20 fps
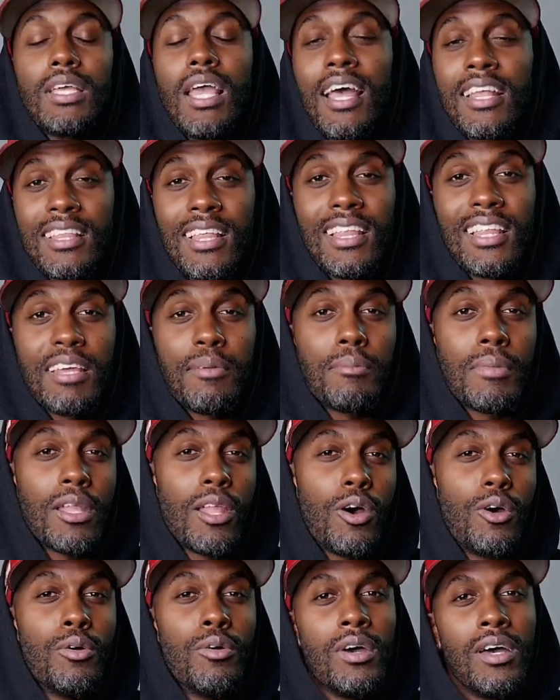at the link
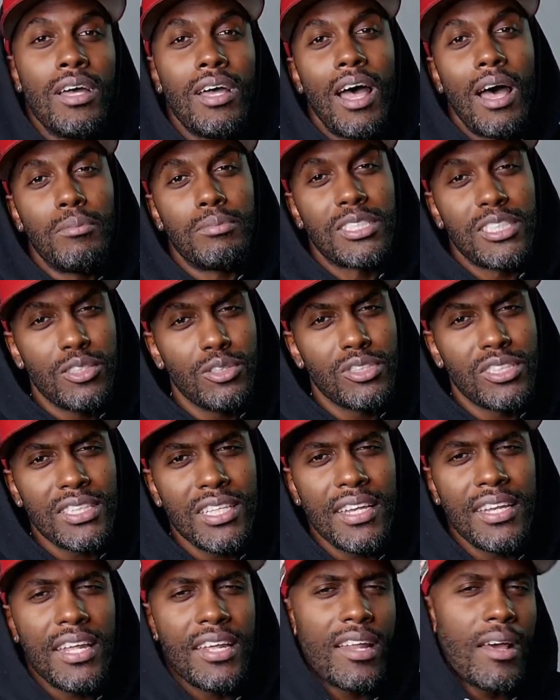below. I'm still
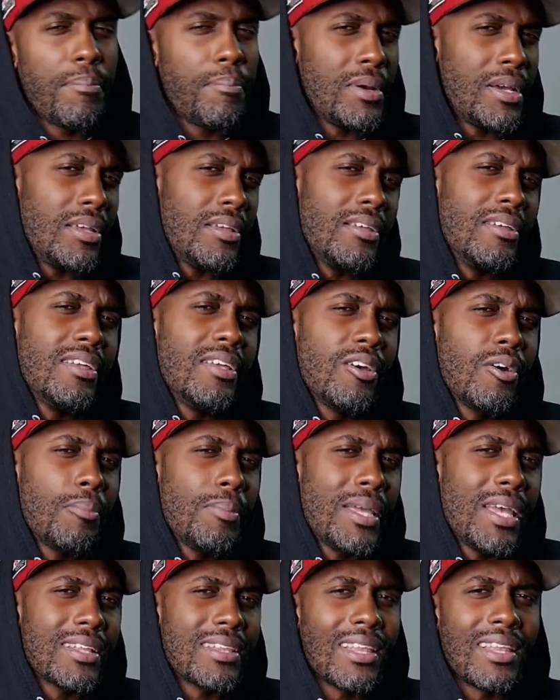setting it up, but it'll
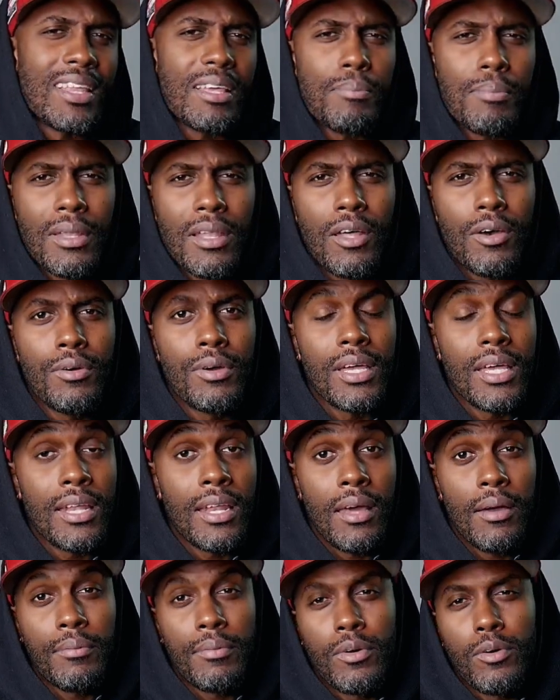be at the link below. And
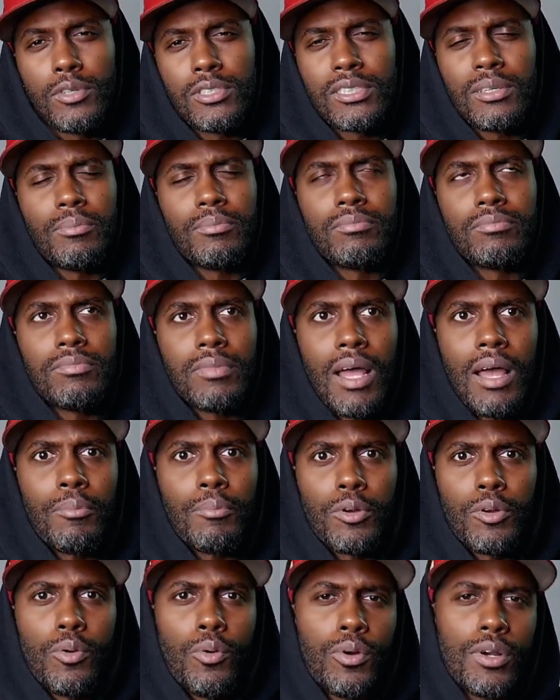of course, I'm I'm
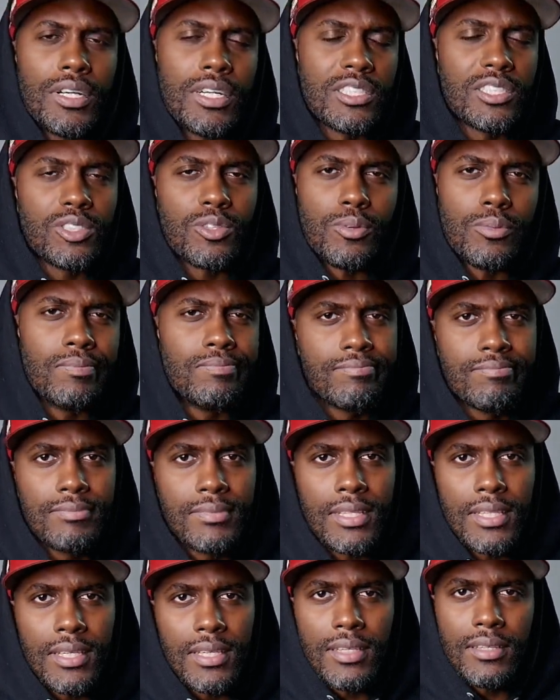recording this, so
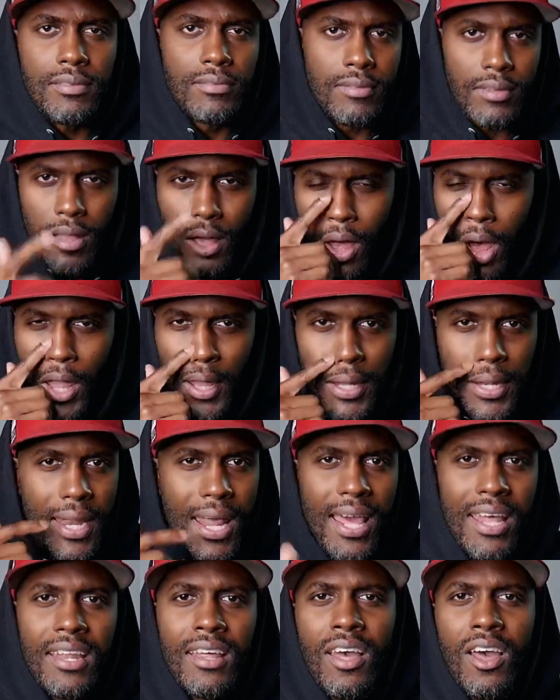all of
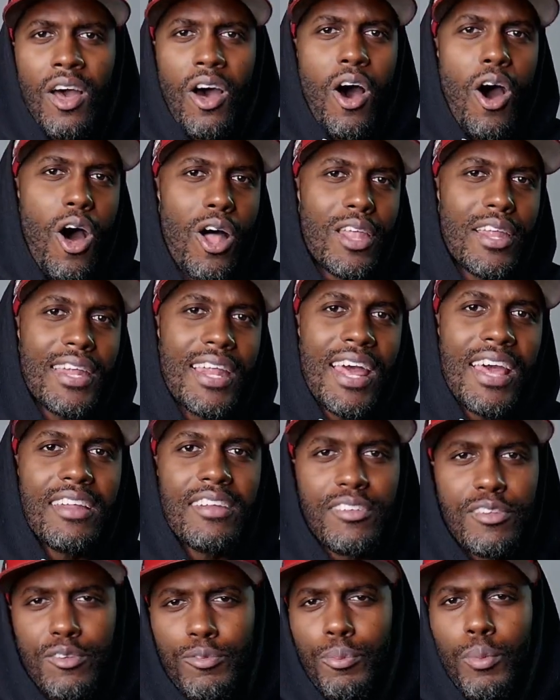that all of
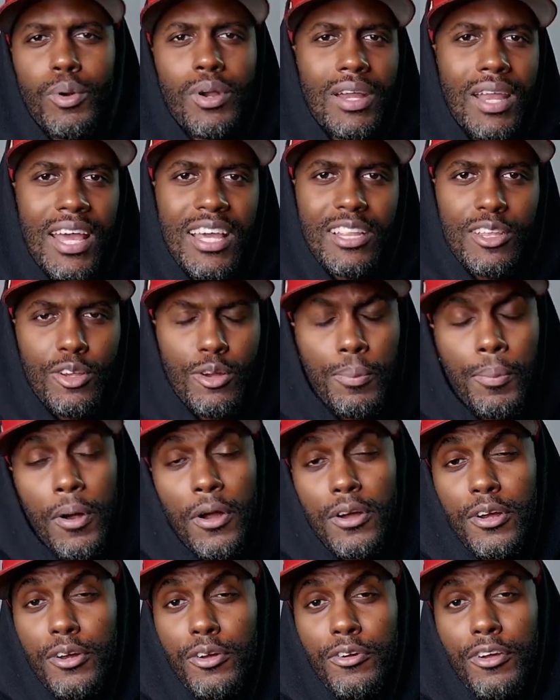that more than likely you're
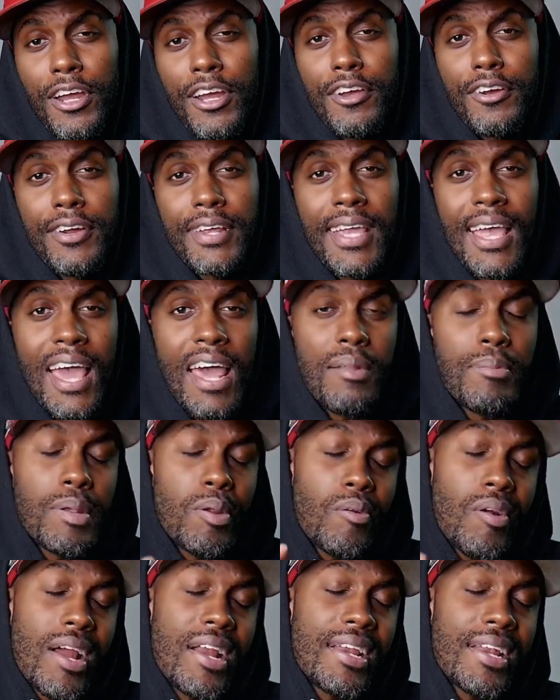part of the creator academy
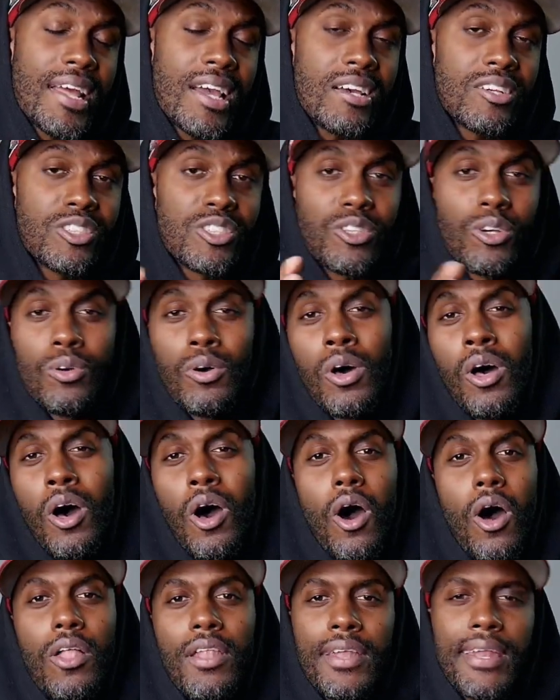right now so
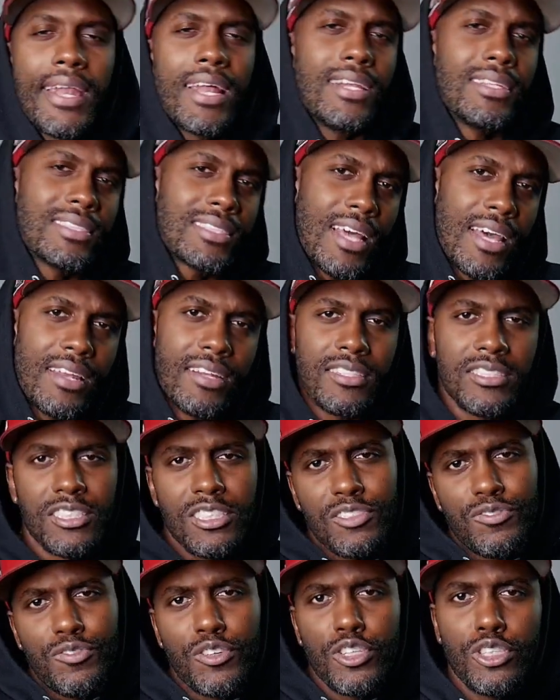all of that is kind of
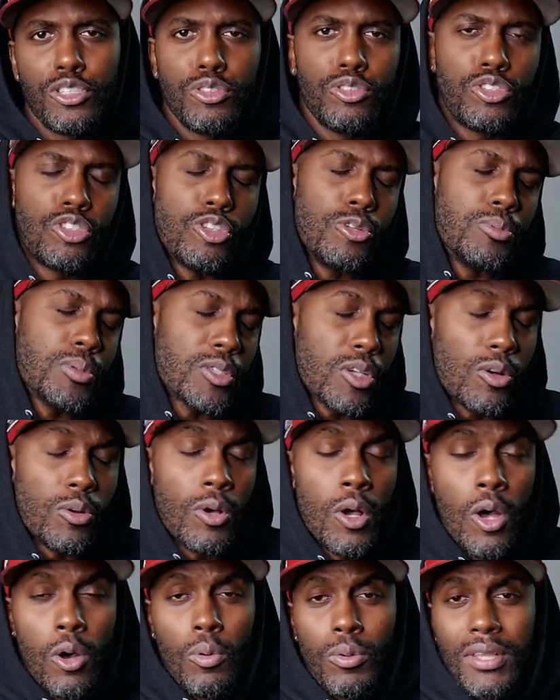just for youtube so
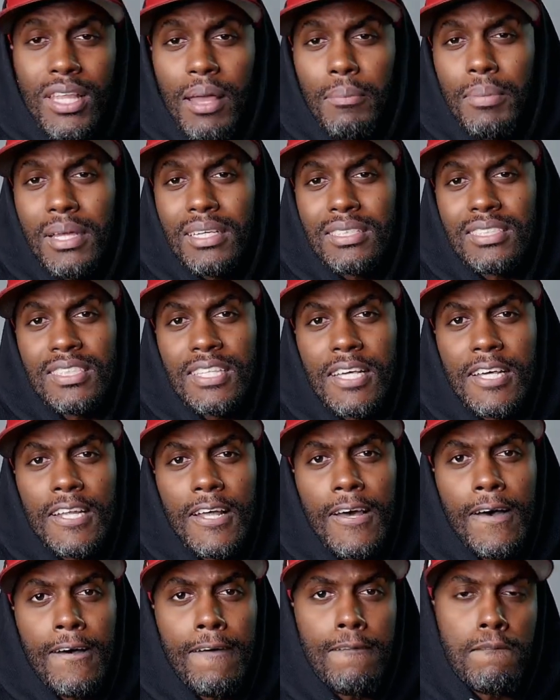with that being said
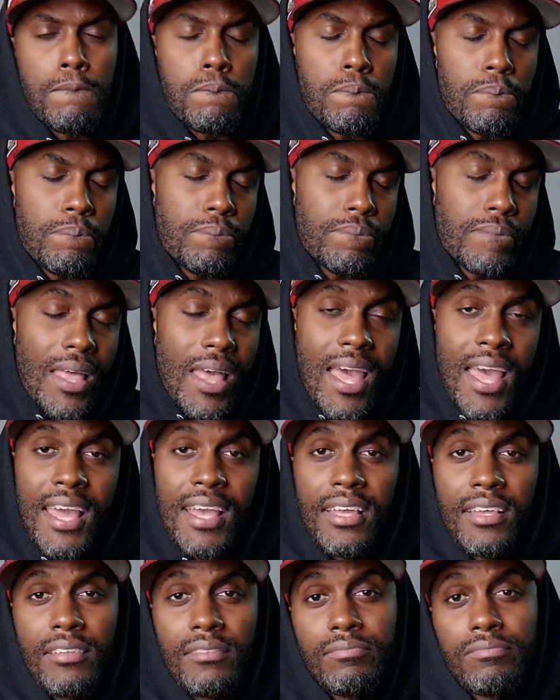um
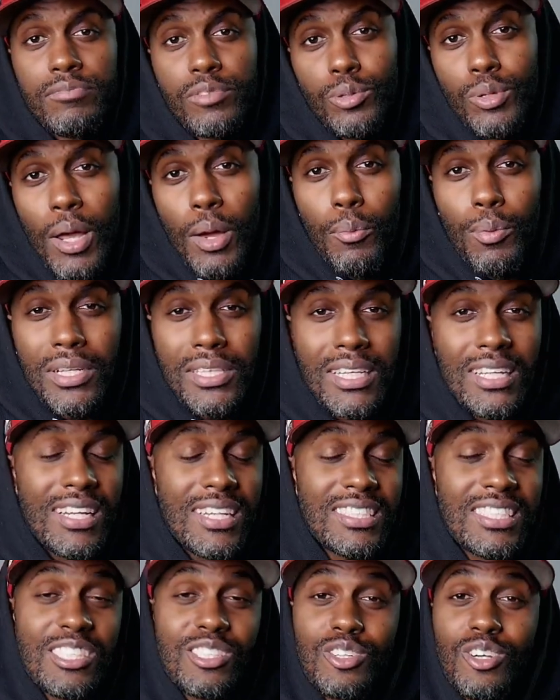hey do that one thing that
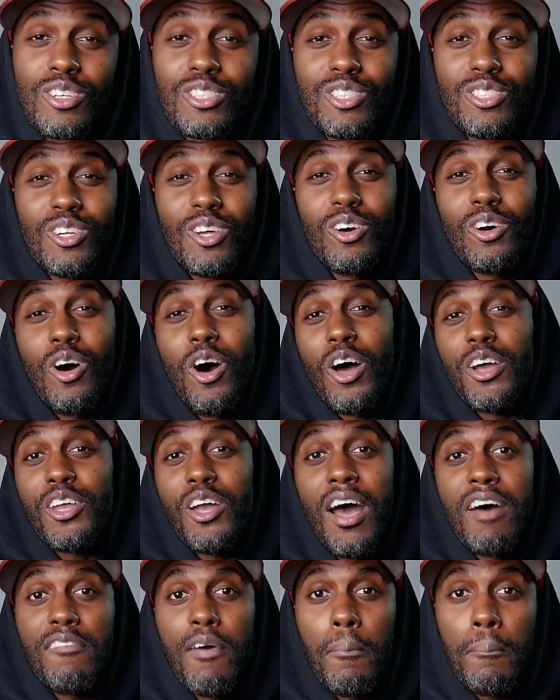takes us to go all y'all
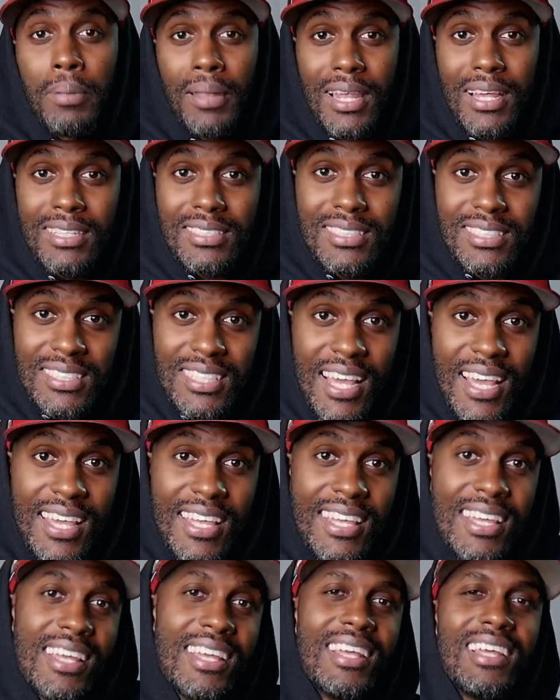have a blessed
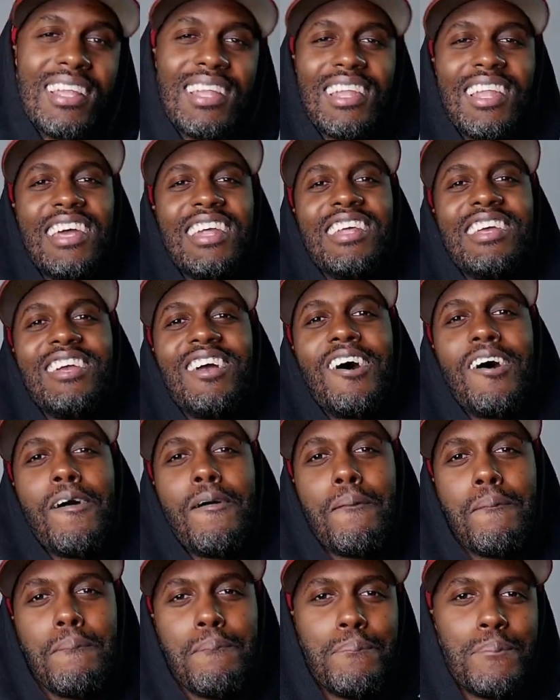day lady y'all
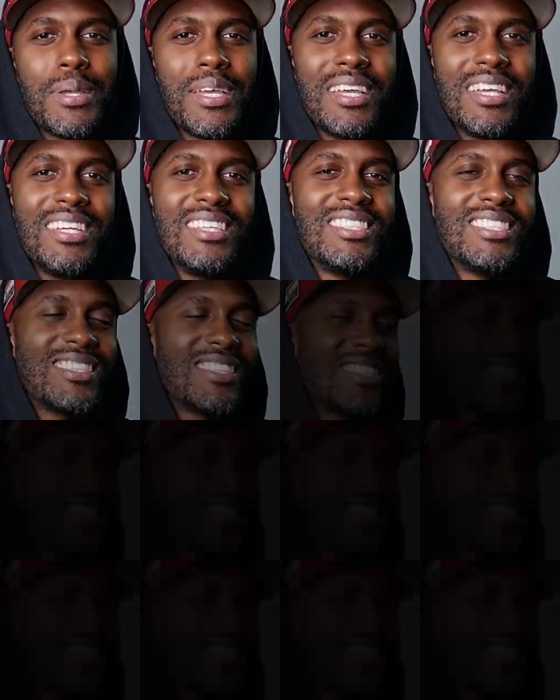peace